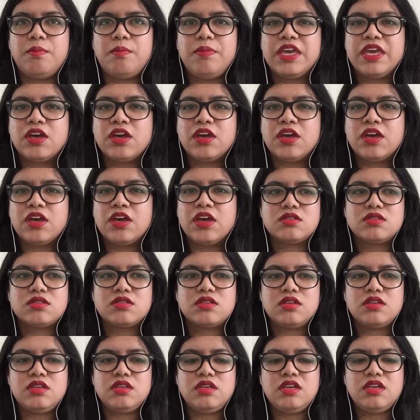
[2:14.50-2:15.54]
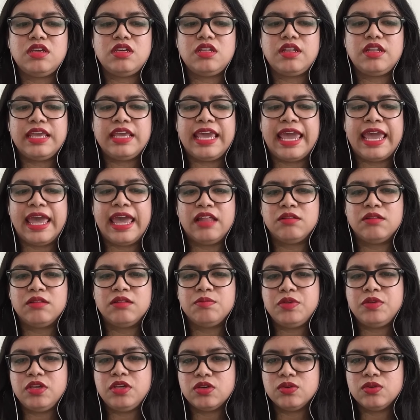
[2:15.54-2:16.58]
Because it
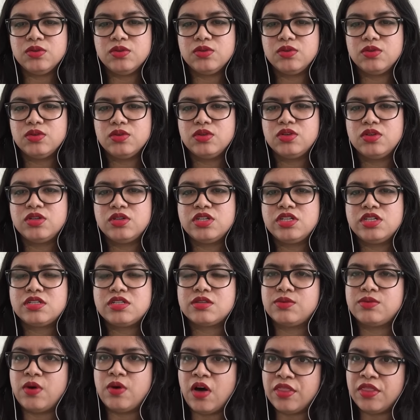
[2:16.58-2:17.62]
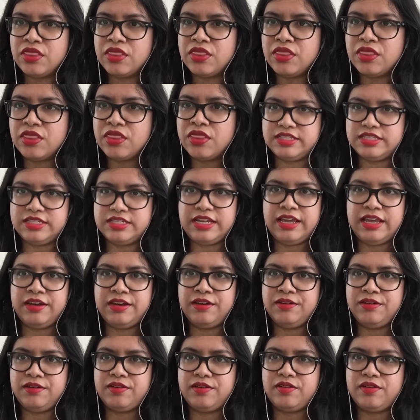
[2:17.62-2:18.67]
helps you to
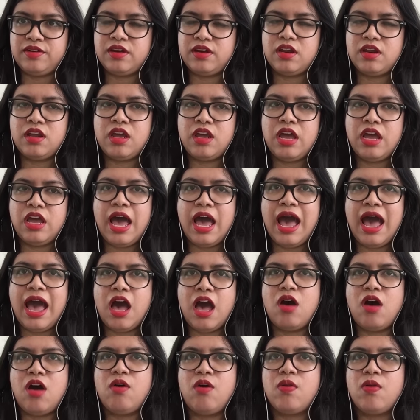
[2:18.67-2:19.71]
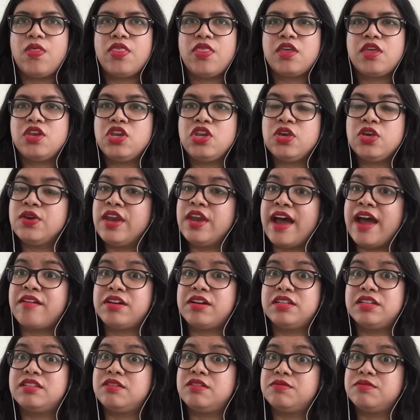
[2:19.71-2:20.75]
understand how the new
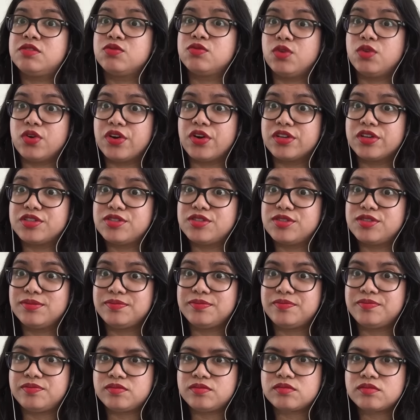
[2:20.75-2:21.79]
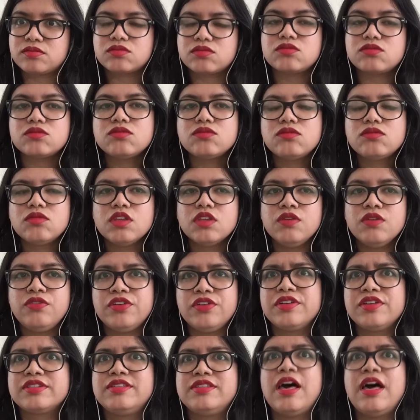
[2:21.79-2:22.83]
narratives works. For
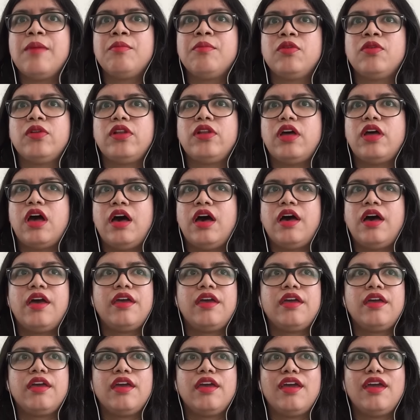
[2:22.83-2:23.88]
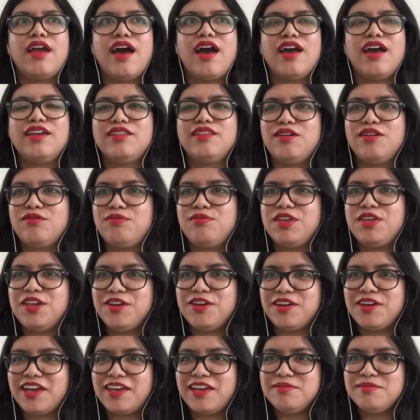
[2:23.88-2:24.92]
example, I love
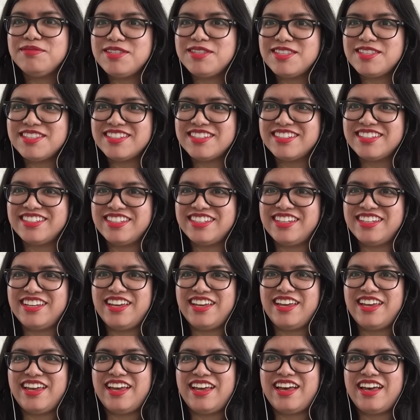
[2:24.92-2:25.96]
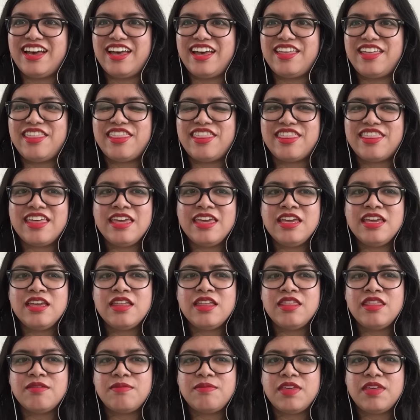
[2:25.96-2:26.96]
video games. I think the